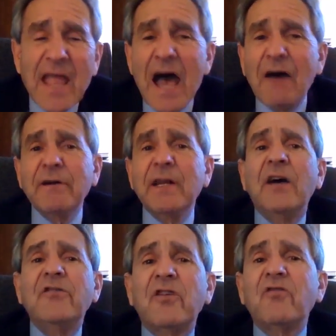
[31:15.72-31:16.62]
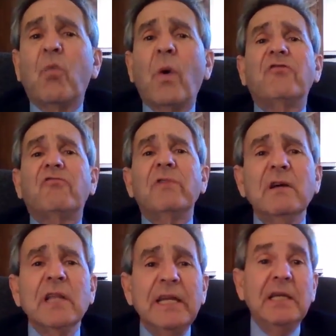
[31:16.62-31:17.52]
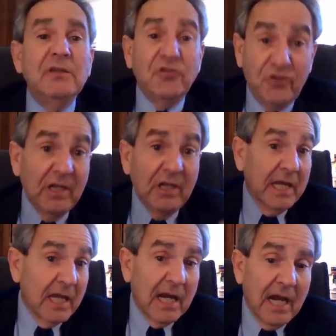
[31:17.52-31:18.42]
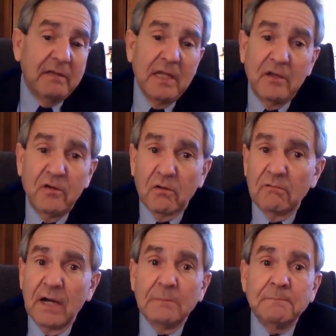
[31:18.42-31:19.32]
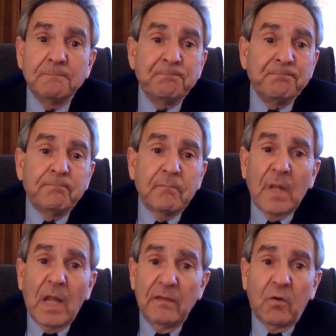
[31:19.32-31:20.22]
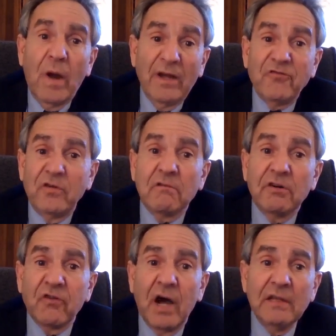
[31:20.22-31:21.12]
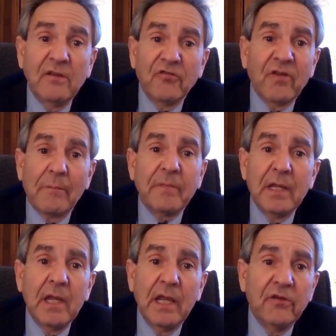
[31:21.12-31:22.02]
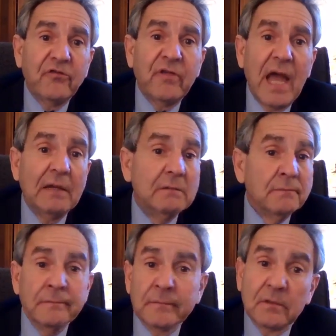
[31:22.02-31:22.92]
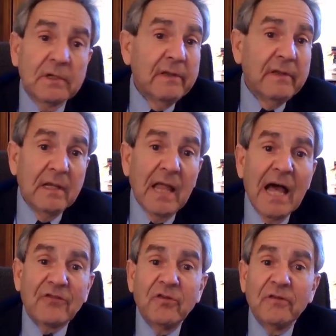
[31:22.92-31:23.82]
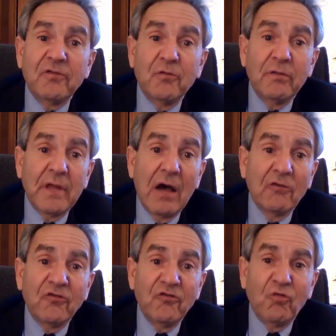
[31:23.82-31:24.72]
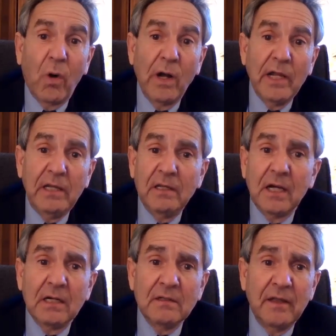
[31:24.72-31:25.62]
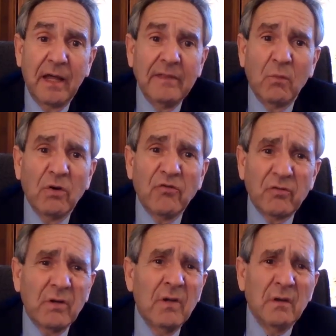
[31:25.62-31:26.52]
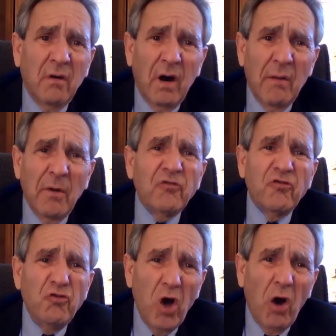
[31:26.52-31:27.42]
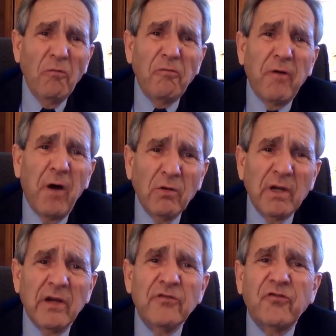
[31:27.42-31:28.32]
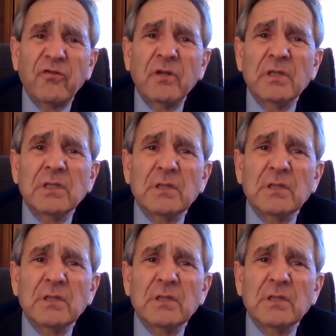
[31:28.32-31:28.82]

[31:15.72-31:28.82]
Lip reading: they've galvanized us. What's really chilling, and I think your questioner is onto something, is that look at the election of 2020. There was almost no focus